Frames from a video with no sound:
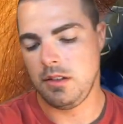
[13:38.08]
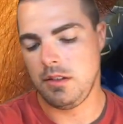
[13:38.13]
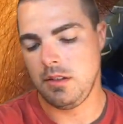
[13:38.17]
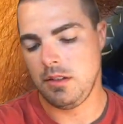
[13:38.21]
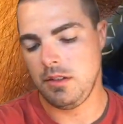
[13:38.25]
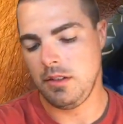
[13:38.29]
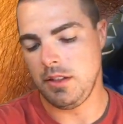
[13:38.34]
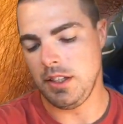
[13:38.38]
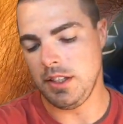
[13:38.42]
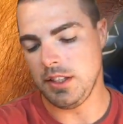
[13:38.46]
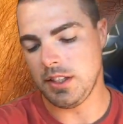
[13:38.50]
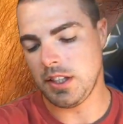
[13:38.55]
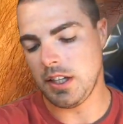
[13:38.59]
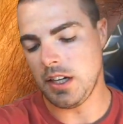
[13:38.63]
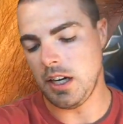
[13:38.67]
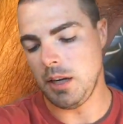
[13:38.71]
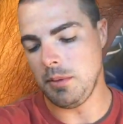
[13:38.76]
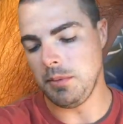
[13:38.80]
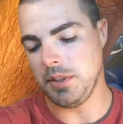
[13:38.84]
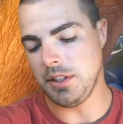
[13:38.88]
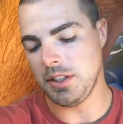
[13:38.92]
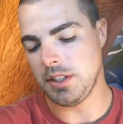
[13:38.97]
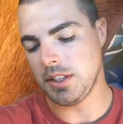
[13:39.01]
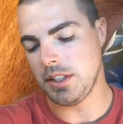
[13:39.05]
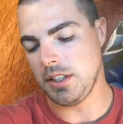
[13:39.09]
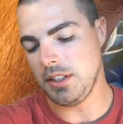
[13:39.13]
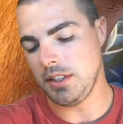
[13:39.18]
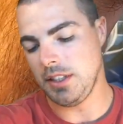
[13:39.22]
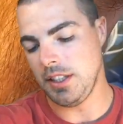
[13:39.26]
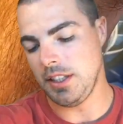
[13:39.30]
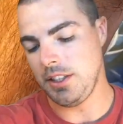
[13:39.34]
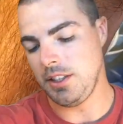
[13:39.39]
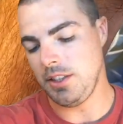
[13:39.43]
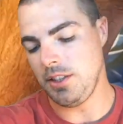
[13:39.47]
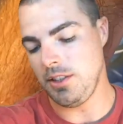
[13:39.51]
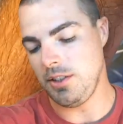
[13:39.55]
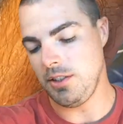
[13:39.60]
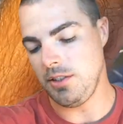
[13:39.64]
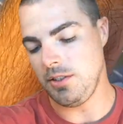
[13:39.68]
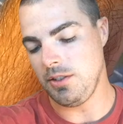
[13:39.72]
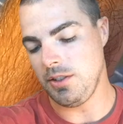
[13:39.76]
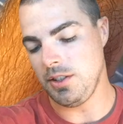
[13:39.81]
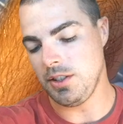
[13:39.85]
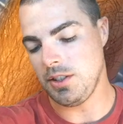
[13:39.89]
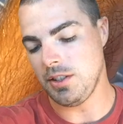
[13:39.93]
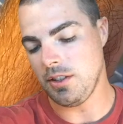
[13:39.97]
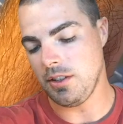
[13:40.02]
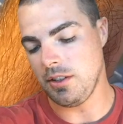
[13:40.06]
these commons because they do
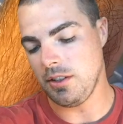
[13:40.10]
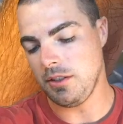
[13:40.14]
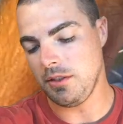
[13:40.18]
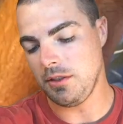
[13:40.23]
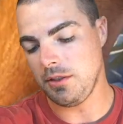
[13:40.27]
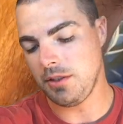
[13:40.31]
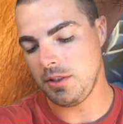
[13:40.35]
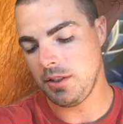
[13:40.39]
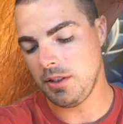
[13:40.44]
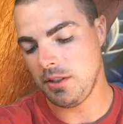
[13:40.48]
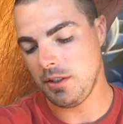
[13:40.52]
deserve